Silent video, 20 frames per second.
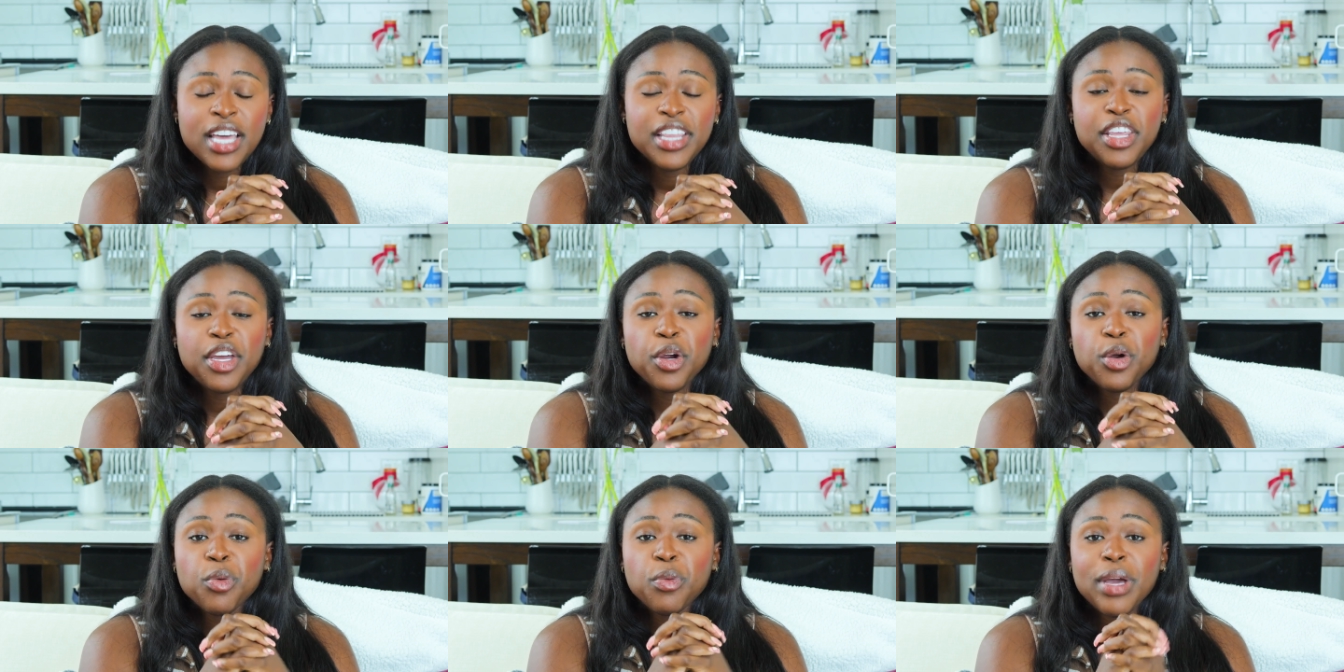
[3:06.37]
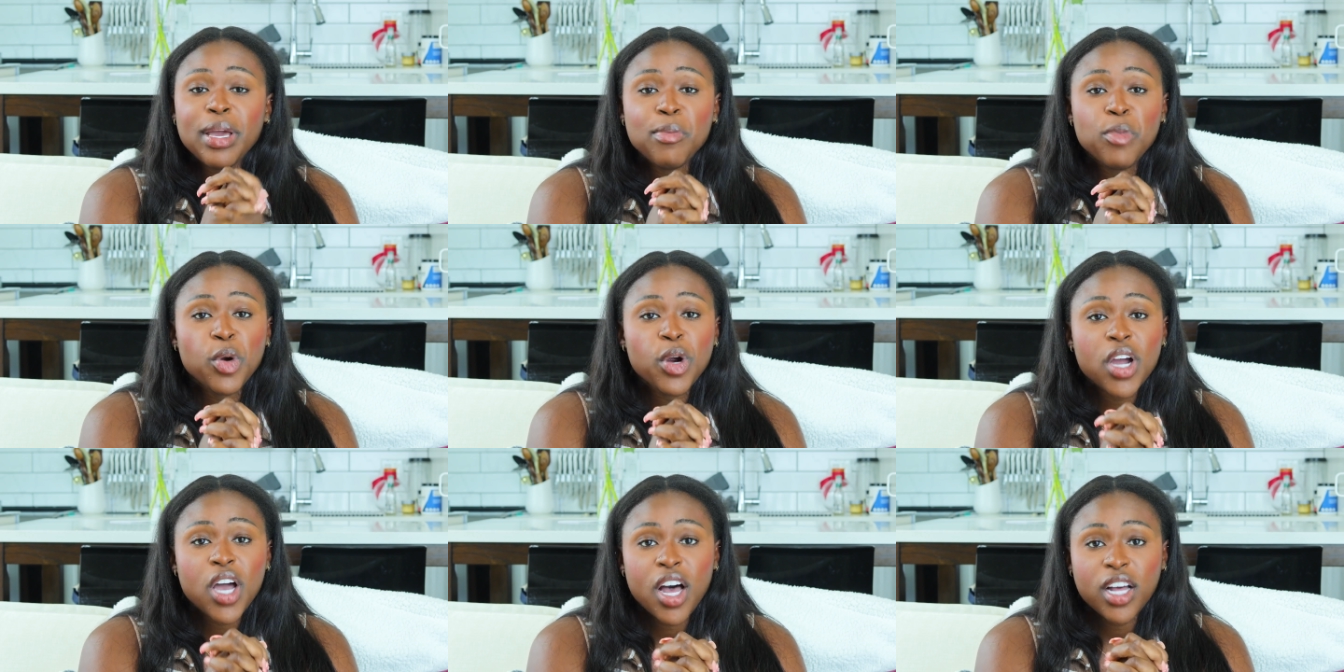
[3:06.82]
They are way
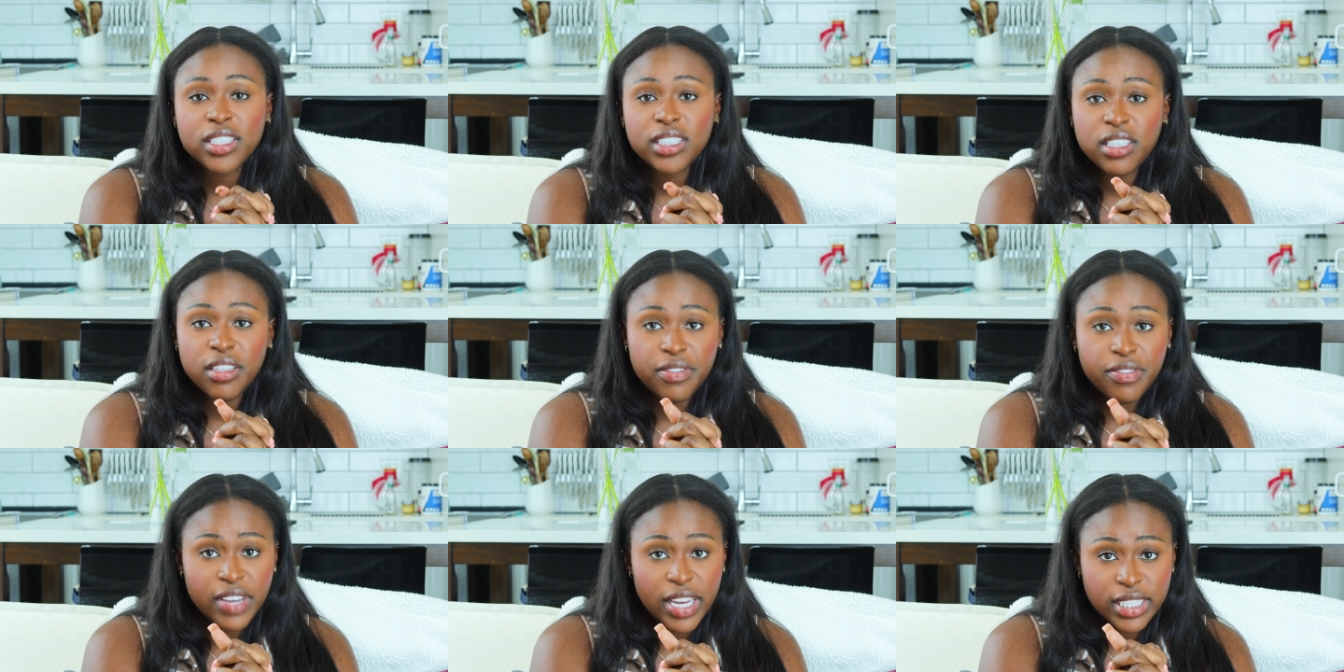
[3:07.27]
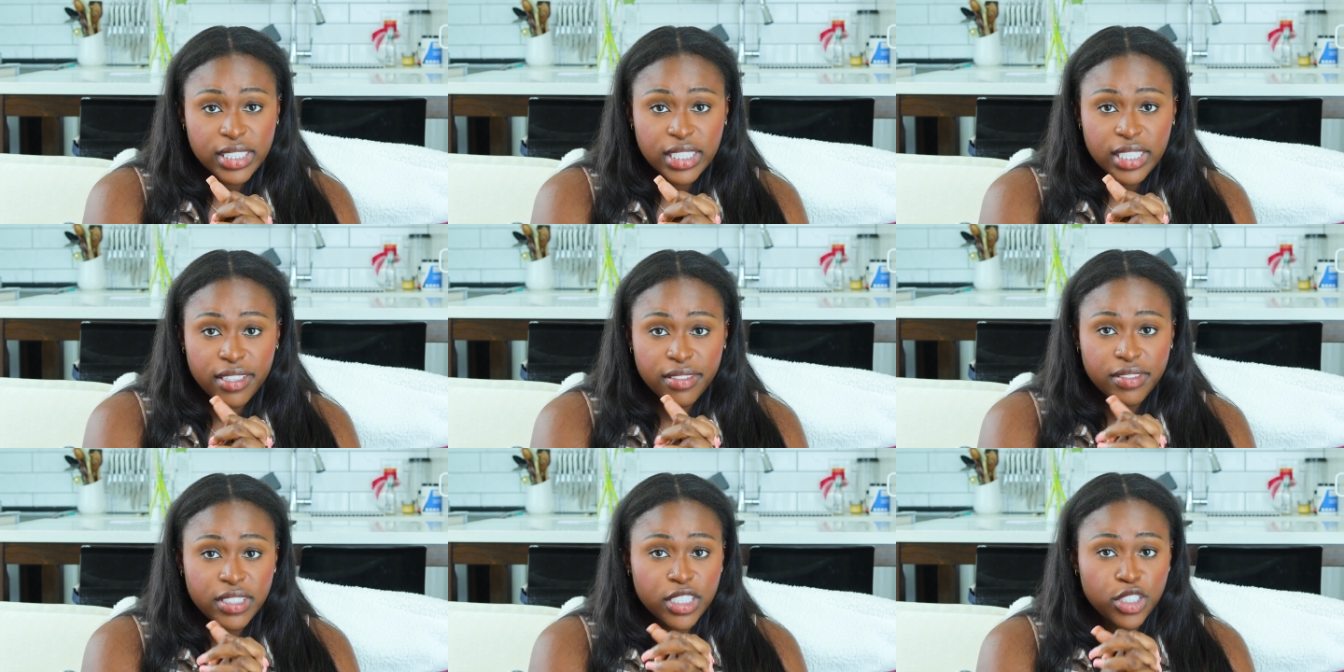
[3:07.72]
more cost
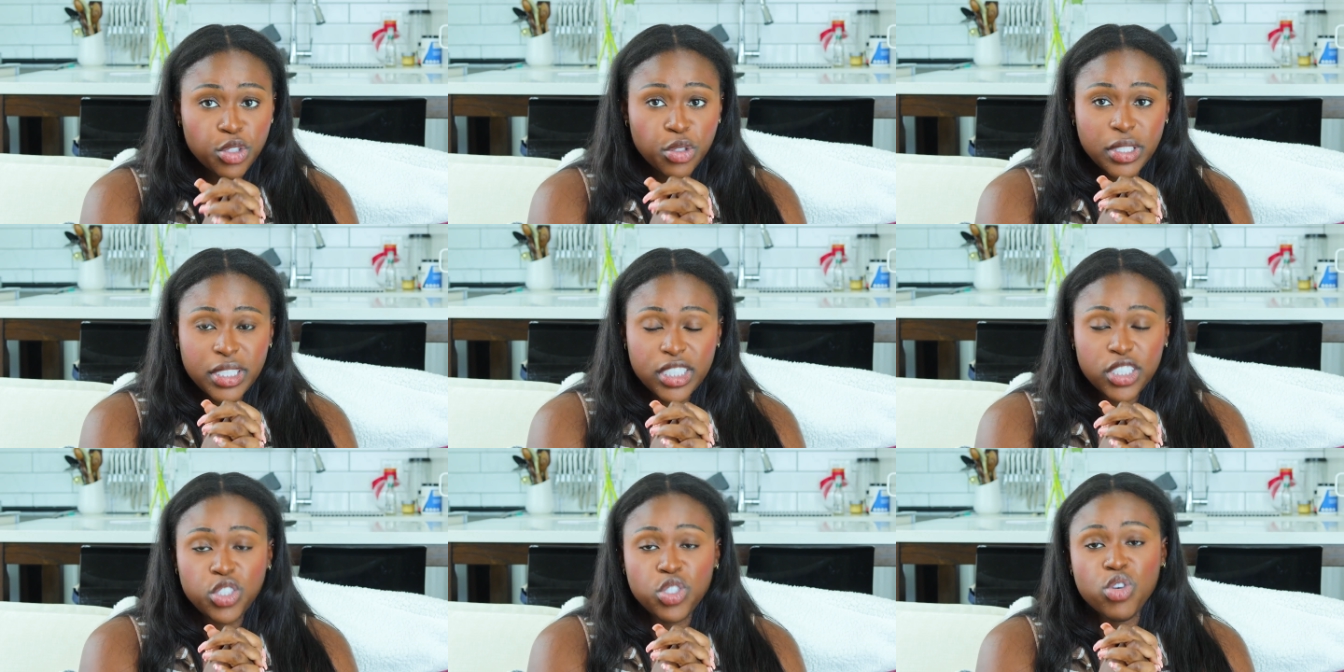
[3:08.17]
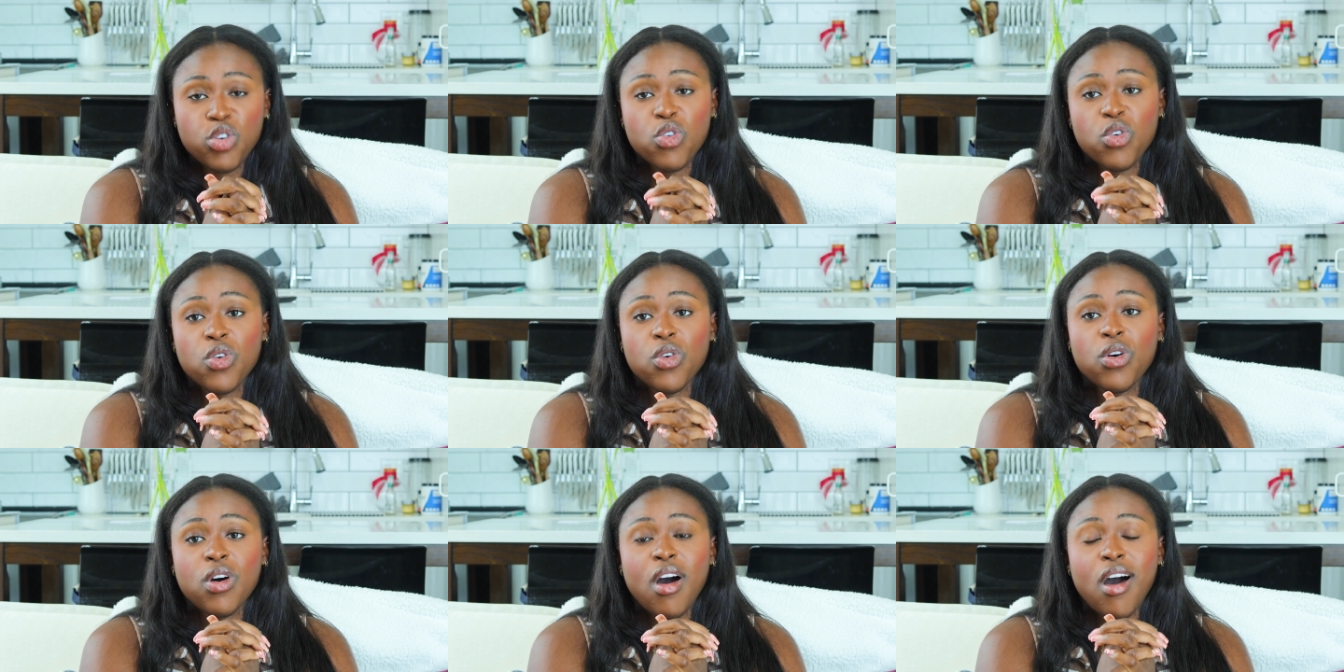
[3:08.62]
effective than
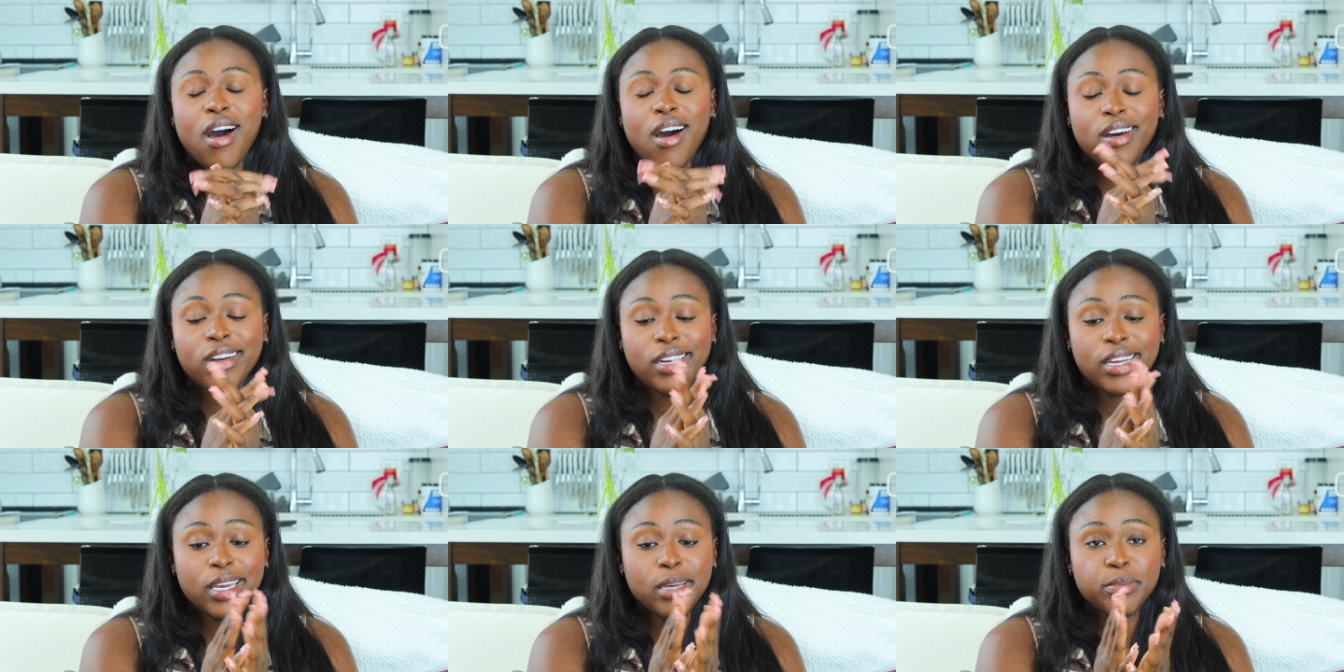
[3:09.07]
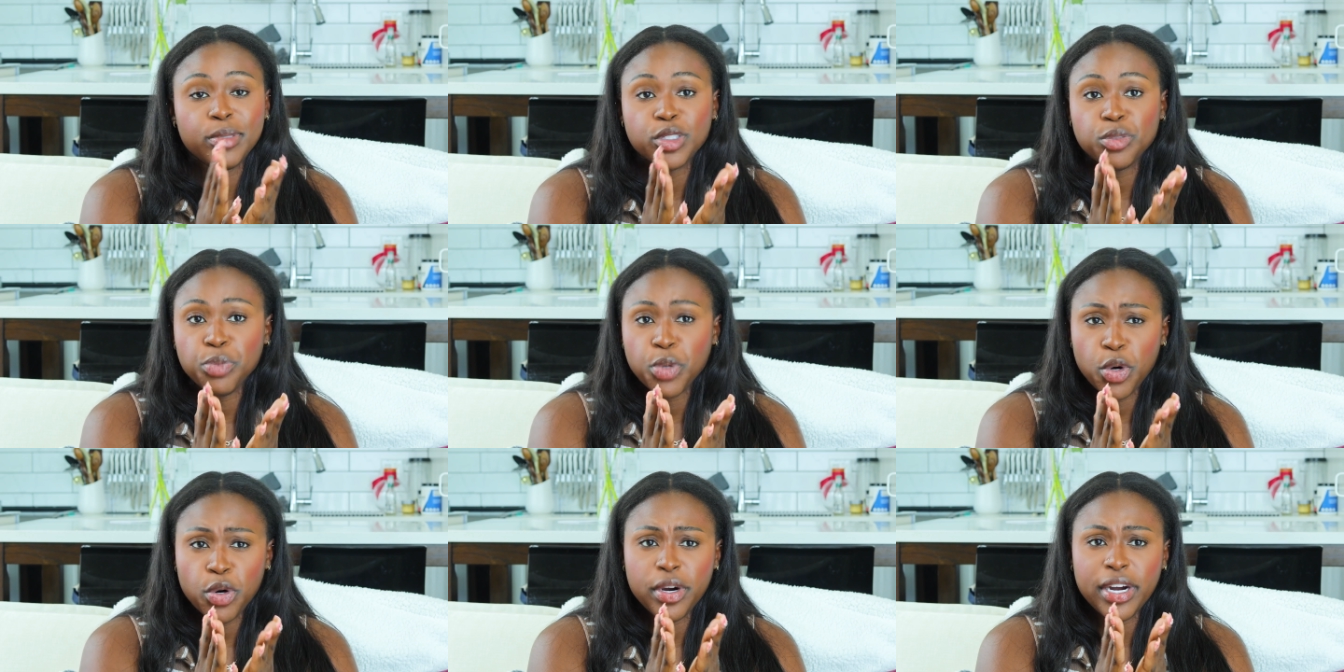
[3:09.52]
traditional on
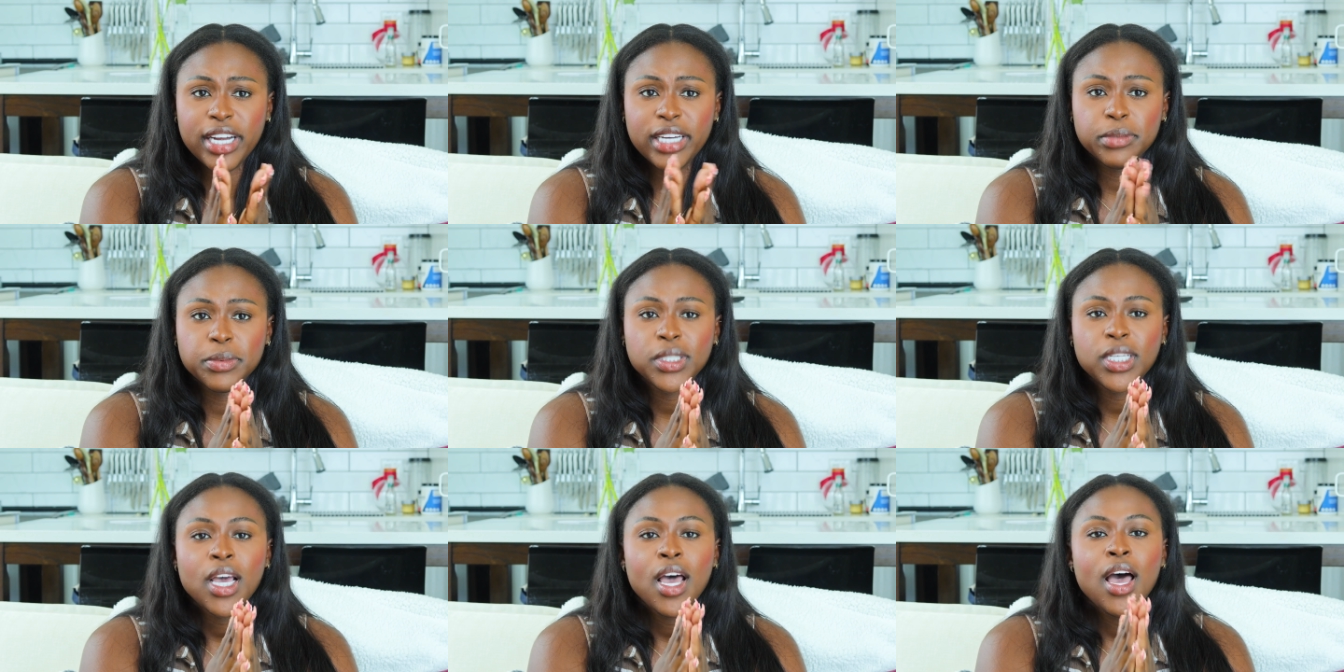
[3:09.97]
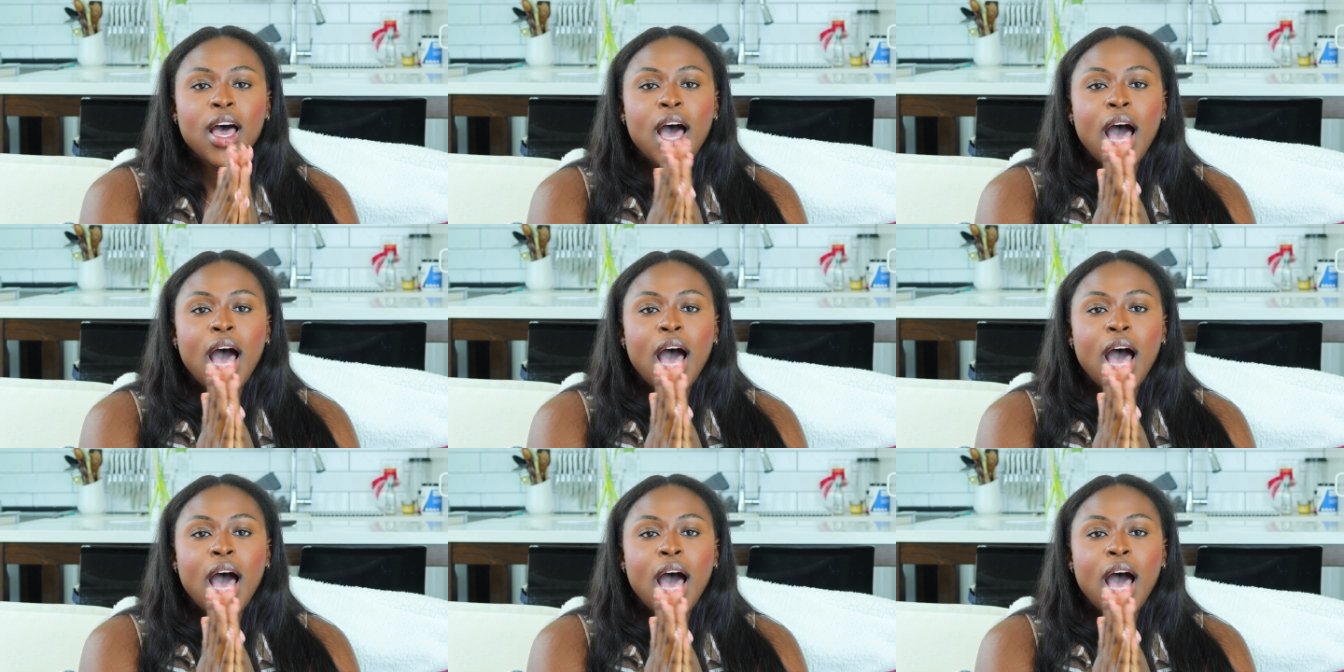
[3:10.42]
campus programs.